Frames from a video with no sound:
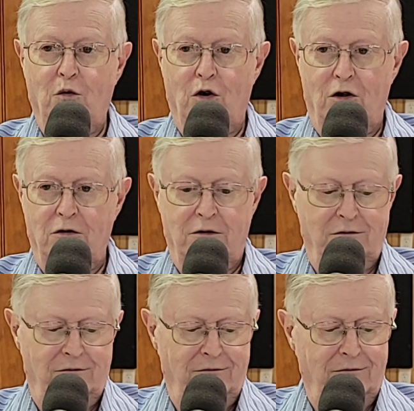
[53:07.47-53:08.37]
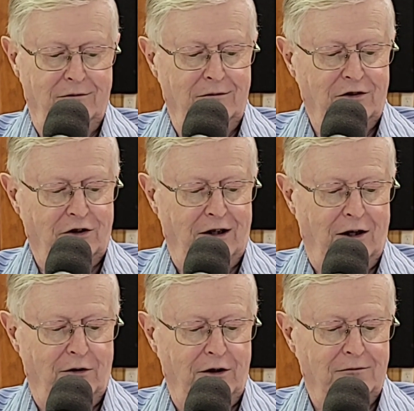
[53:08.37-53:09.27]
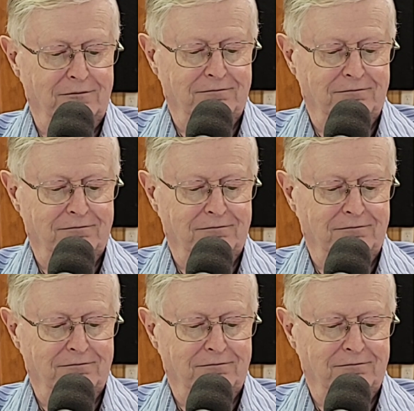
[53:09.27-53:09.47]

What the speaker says: world scenario.